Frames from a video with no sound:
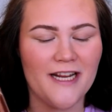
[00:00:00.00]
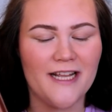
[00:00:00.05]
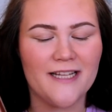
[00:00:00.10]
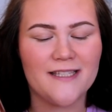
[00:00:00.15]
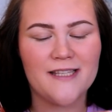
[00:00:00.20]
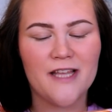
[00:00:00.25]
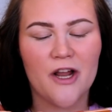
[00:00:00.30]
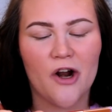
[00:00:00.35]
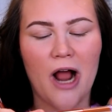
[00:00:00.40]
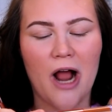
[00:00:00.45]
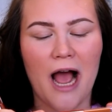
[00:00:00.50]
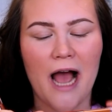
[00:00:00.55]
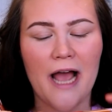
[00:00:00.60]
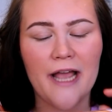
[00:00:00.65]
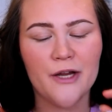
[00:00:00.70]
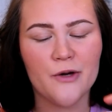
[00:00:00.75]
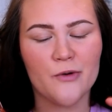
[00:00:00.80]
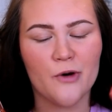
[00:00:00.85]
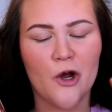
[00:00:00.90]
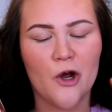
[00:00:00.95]
It's their Eye
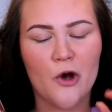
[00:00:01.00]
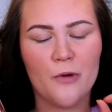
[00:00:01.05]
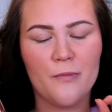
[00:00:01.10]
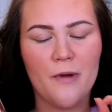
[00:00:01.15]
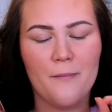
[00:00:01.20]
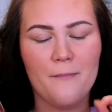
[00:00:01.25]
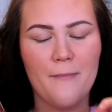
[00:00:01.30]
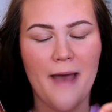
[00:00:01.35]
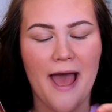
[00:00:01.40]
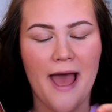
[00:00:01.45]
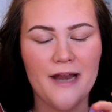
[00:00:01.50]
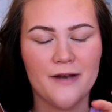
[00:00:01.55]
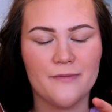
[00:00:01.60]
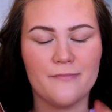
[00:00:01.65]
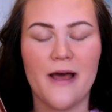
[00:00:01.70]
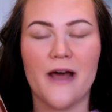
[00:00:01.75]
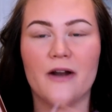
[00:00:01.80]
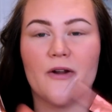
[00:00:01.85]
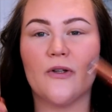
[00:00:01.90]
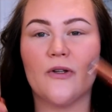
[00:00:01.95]
Chrome Matte and
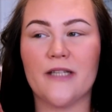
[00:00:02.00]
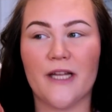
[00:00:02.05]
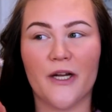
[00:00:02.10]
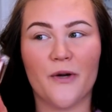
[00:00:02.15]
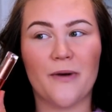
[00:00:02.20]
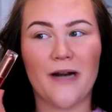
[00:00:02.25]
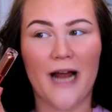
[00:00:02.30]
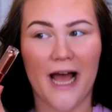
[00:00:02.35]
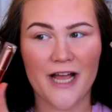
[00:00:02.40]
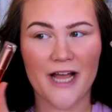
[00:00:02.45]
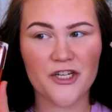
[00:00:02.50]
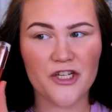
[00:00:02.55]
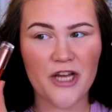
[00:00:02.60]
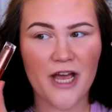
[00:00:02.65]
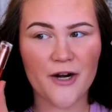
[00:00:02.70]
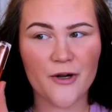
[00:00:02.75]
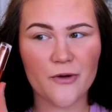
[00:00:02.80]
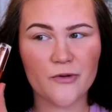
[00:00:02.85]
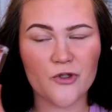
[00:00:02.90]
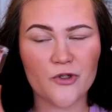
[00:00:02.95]
Metal Liquid
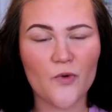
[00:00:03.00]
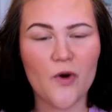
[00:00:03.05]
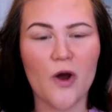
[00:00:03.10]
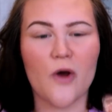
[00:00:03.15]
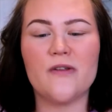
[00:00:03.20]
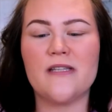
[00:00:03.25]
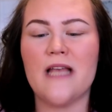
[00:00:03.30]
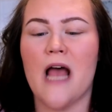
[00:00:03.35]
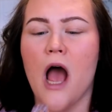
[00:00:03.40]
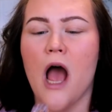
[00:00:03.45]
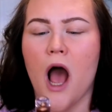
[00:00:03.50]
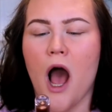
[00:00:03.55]
Eyeshadow Duos.